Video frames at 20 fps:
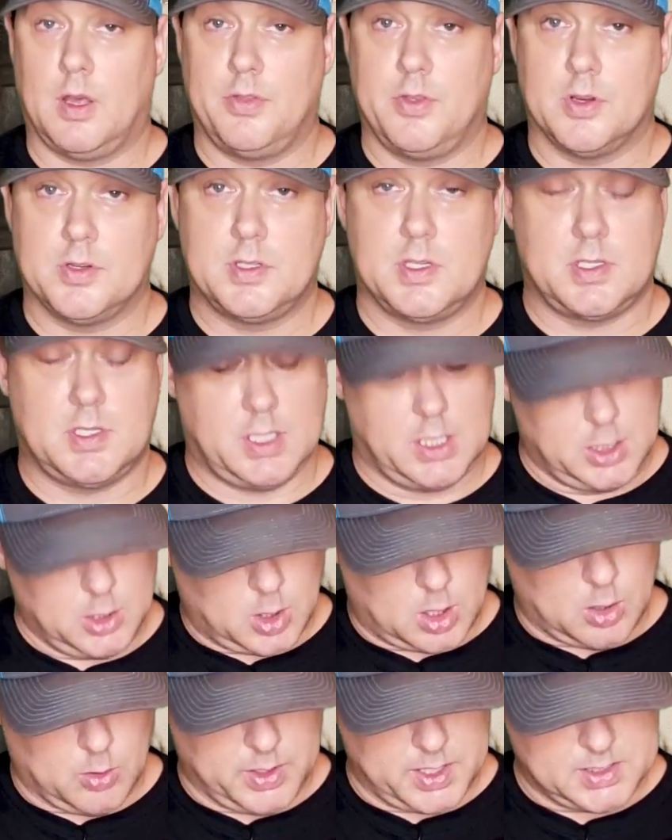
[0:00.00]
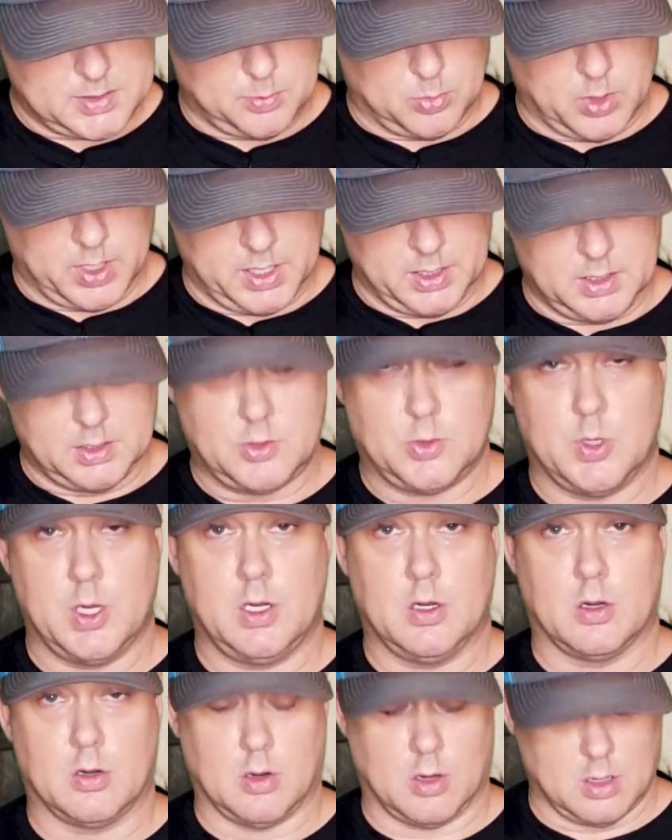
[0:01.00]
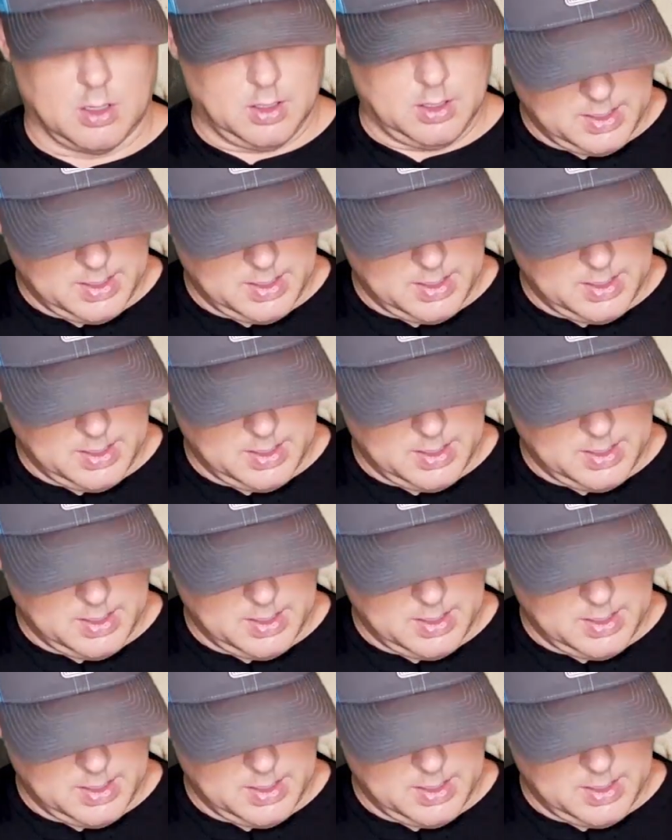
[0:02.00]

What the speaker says: there's this QRS branded trigger guard,